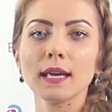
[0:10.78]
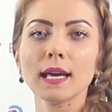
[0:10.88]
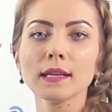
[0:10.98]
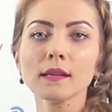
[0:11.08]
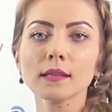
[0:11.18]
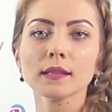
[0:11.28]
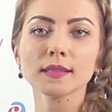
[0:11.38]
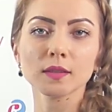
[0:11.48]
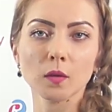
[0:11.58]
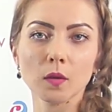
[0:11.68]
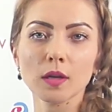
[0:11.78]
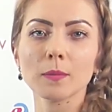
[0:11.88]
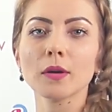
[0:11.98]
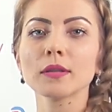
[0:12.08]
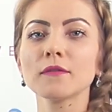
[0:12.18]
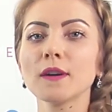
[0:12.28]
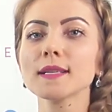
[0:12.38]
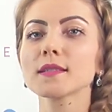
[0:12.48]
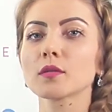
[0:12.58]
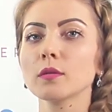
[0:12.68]
Analytics talk about the
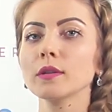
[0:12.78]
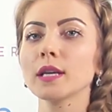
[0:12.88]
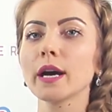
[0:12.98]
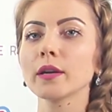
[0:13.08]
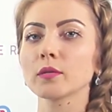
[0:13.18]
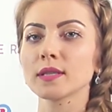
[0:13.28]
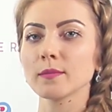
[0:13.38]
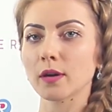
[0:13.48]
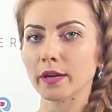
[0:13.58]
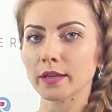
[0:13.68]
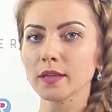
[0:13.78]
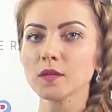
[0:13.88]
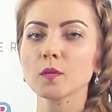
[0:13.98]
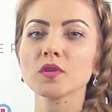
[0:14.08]
fast-growing IoT market,